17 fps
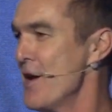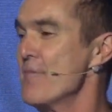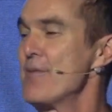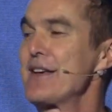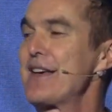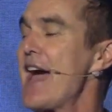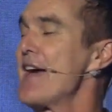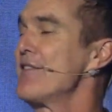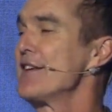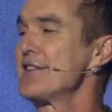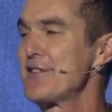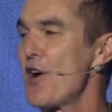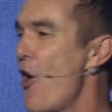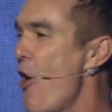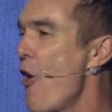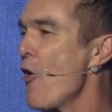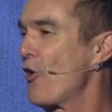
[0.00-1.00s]
began this
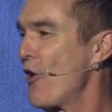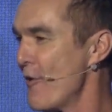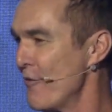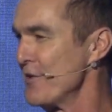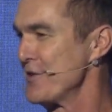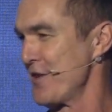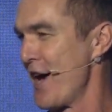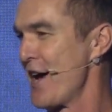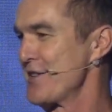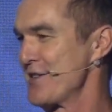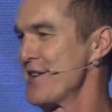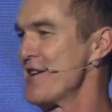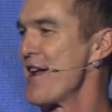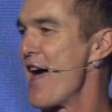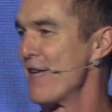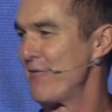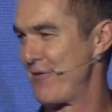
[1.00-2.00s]
whole conversation
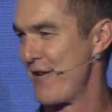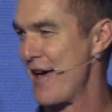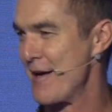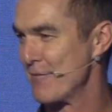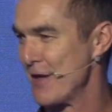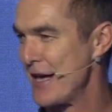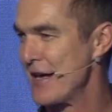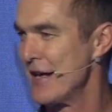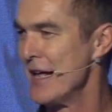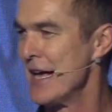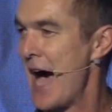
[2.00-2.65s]
in our family.